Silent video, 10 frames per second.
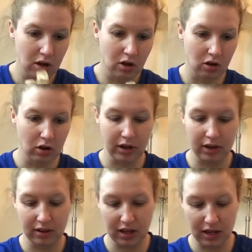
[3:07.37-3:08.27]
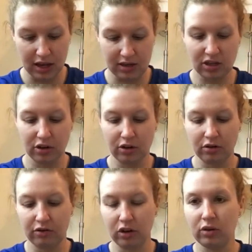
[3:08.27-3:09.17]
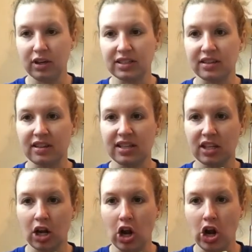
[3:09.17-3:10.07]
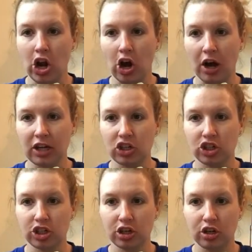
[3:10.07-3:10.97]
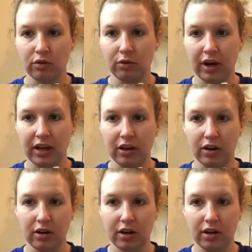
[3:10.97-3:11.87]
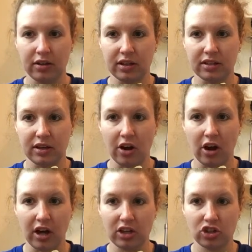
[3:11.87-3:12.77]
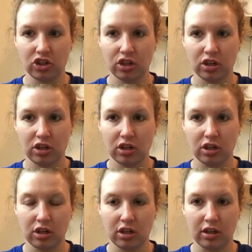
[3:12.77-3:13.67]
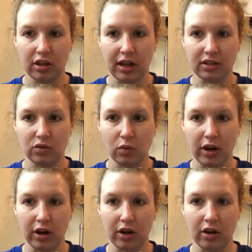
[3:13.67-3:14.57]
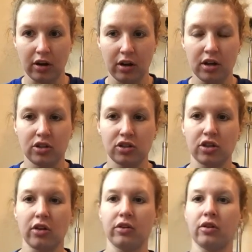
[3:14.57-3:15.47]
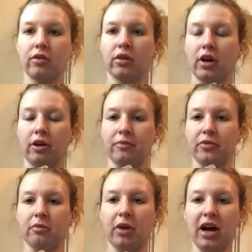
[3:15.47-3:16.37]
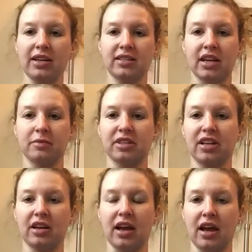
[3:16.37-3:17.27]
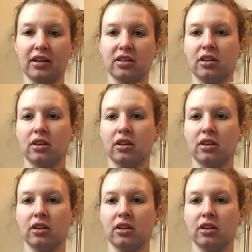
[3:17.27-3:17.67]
On the anterior view, it's this notch right here, this notch. That's where, so the biceps connect